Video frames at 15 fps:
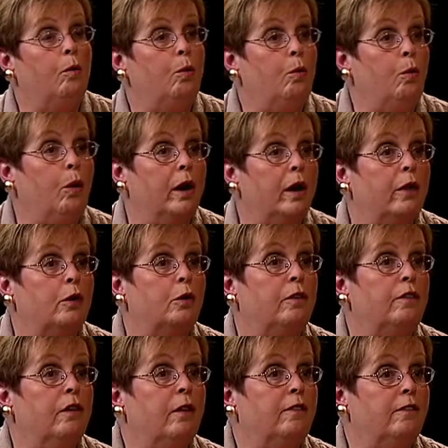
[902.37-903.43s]
what other
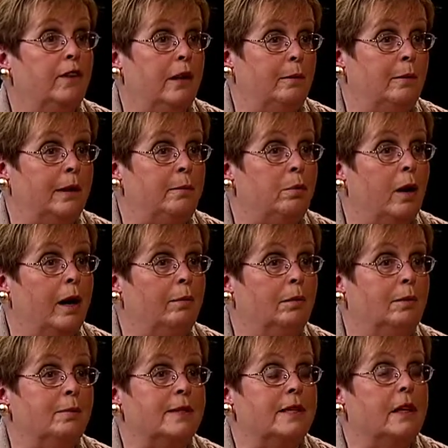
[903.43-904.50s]
family
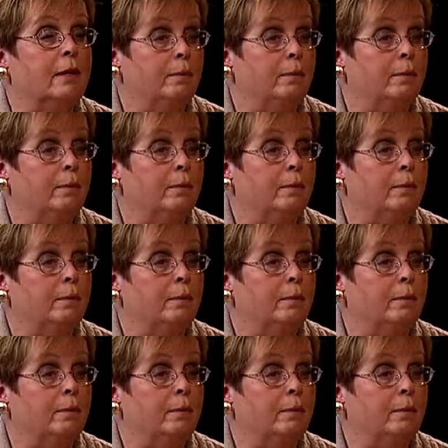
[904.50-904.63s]
problems